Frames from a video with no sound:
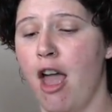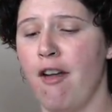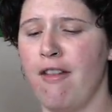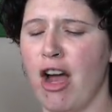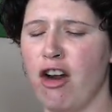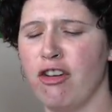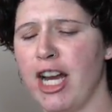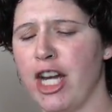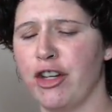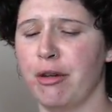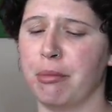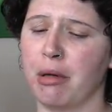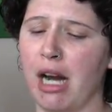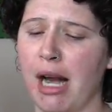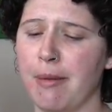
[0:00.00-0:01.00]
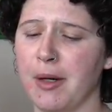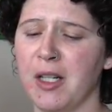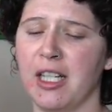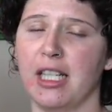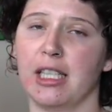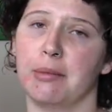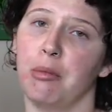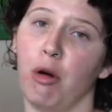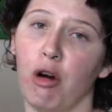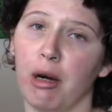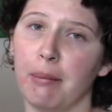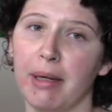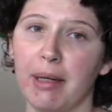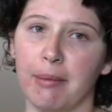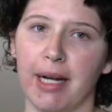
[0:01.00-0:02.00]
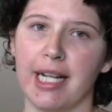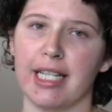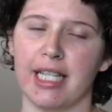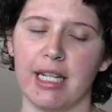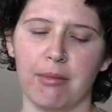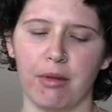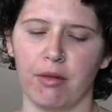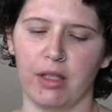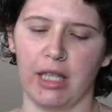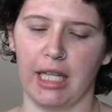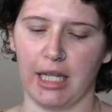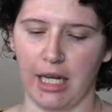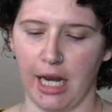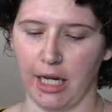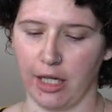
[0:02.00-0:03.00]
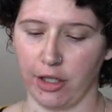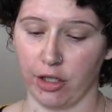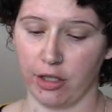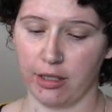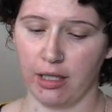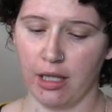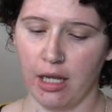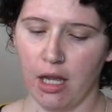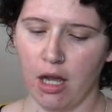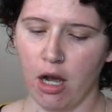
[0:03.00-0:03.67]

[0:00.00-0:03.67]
foundation primer, and it's pore minimizing, but really it kind of just